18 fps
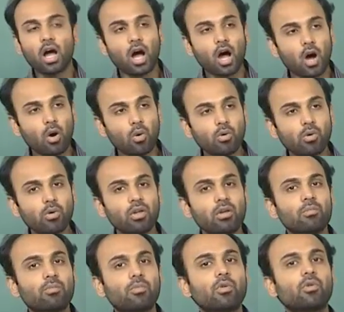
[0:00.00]
how to
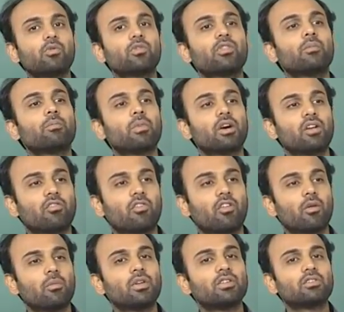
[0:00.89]
improve the
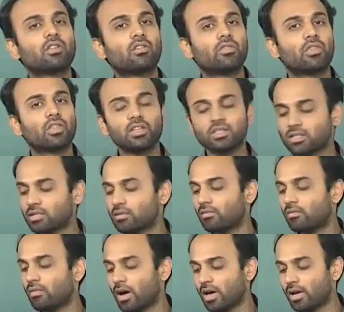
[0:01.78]
performance of
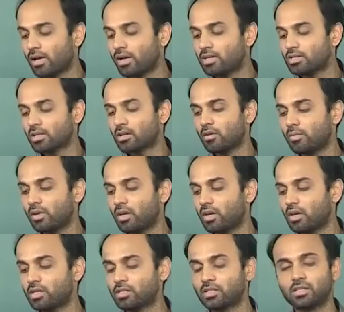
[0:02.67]
this wireless
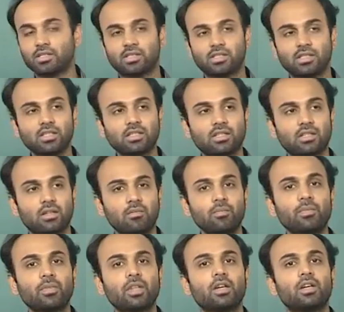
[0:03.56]
communication
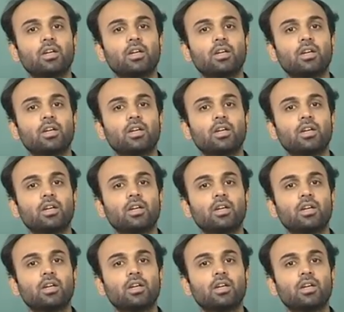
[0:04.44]
system,